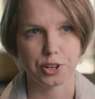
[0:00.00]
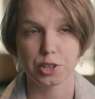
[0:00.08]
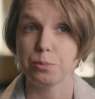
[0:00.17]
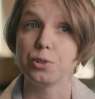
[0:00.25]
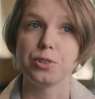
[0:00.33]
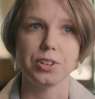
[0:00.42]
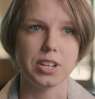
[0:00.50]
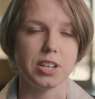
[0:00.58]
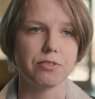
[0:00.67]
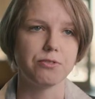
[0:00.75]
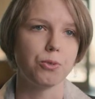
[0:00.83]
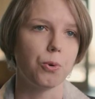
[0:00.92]

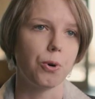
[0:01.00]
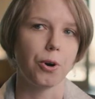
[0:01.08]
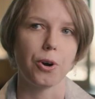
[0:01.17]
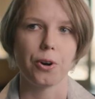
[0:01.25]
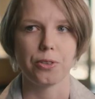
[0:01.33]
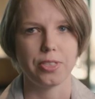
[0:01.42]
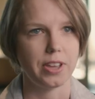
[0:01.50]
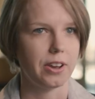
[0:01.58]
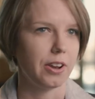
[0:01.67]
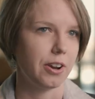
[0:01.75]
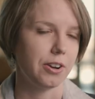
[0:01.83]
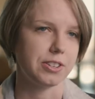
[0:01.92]
community for
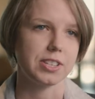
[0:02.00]
their